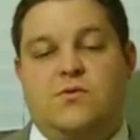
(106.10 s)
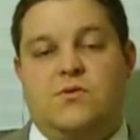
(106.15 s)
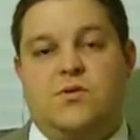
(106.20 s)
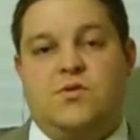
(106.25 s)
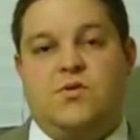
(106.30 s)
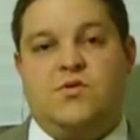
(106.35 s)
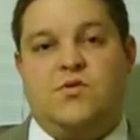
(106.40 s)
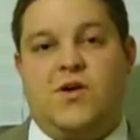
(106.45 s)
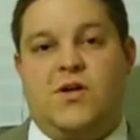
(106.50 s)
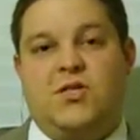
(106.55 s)

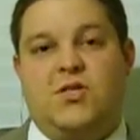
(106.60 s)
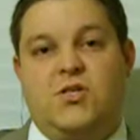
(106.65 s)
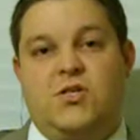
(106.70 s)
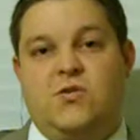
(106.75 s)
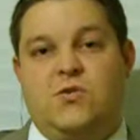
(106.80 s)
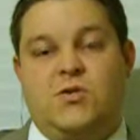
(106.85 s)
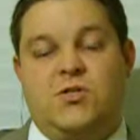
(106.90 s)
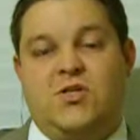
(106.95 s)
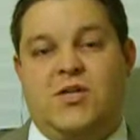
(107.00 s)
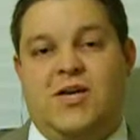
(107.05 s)
destruction
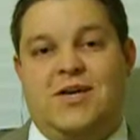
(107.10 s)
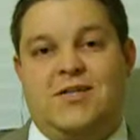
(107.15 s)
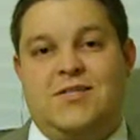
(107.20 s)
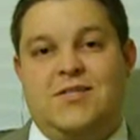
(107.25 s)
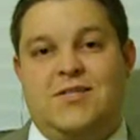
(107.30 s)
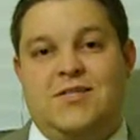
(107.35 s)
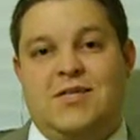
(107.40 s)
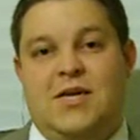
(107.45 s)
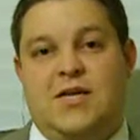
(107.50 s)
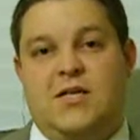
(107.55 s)
to a jail
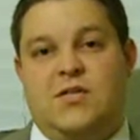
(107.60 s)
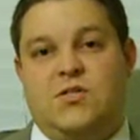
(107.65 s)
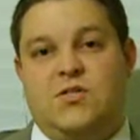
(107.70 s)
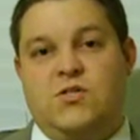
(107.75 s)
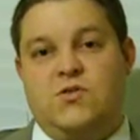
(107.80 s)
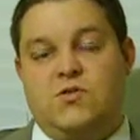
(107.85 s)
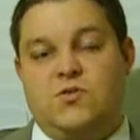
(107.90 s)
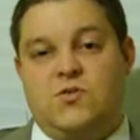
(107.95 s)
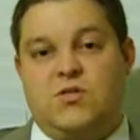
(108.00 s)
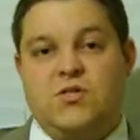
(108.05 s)
cell
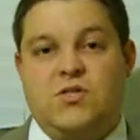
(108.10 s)
to